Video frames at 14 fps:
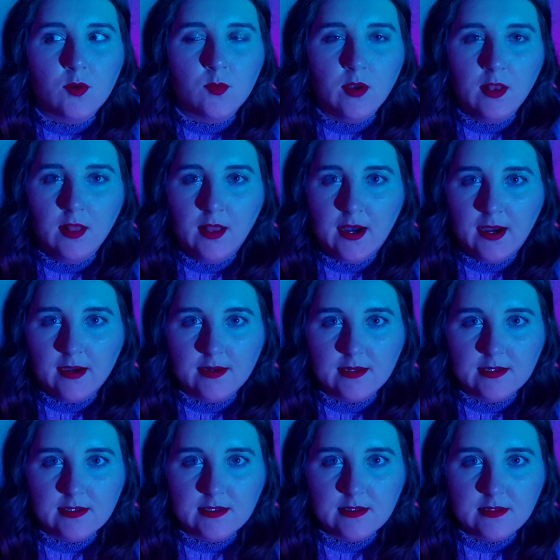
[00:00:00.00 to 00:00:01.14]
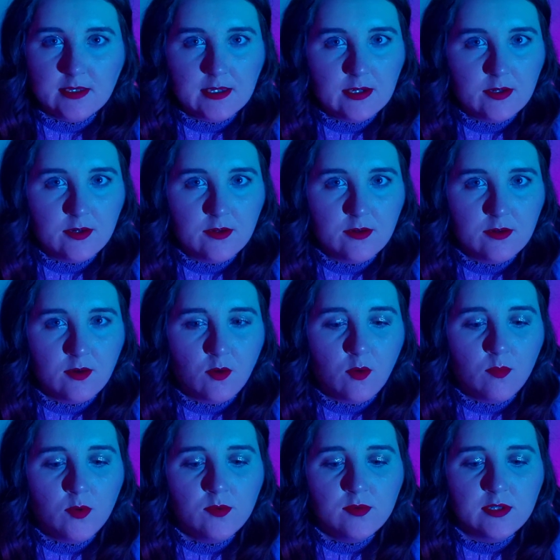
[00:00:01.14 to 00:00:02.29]
relaxed year,
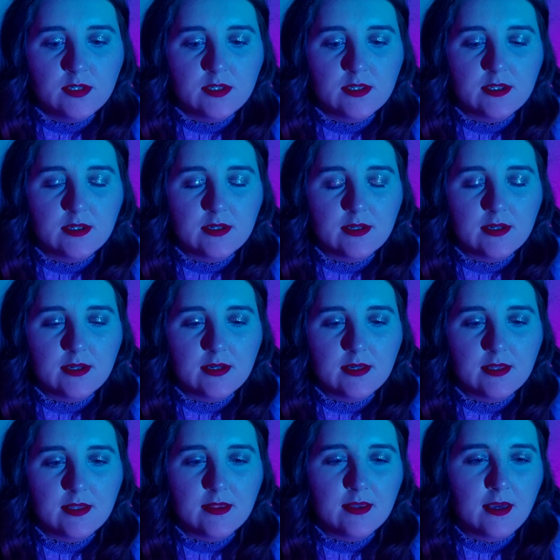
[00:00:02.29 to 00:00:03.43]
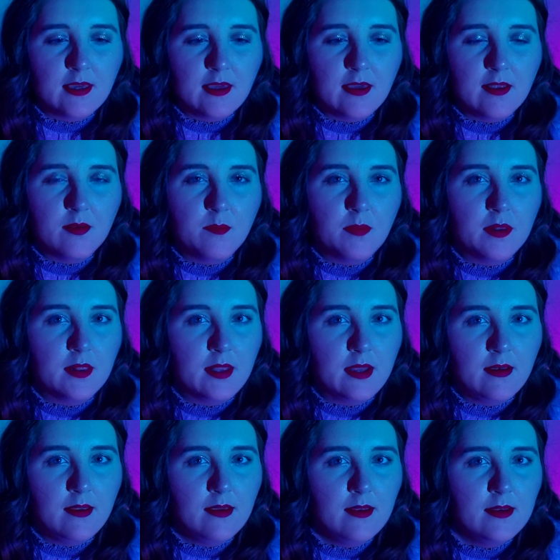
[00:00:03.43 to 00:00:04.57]
almost like it
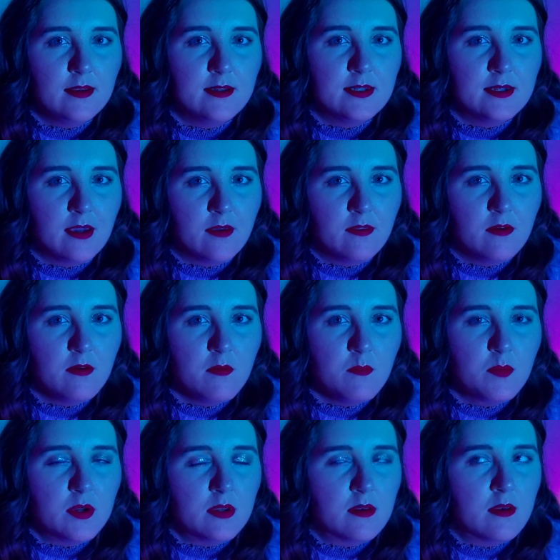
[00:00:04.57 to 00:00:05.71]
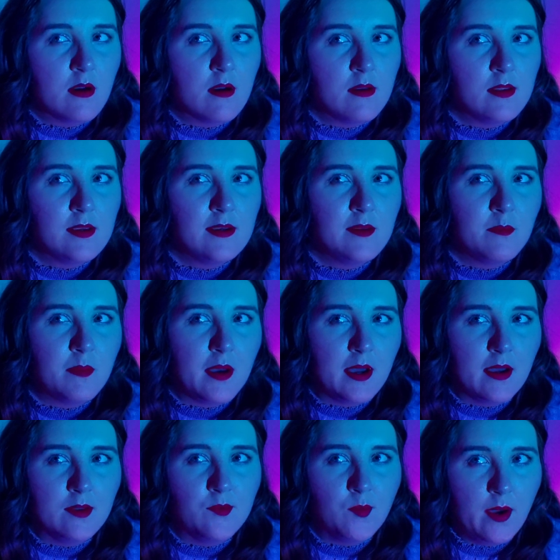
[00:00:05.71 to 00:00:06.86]
blended together, but not in a
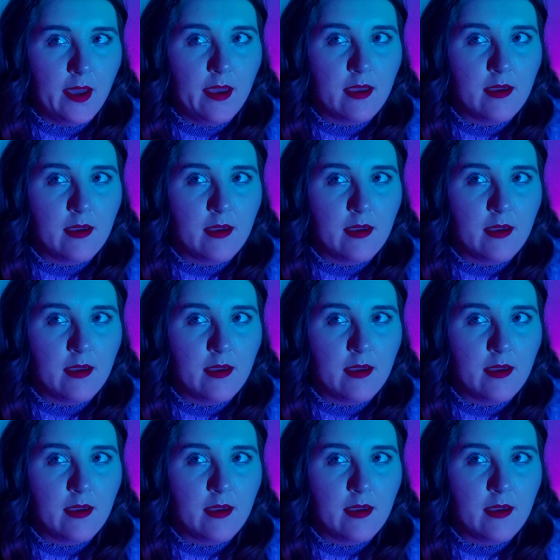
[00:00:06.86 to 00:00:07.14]
bad way.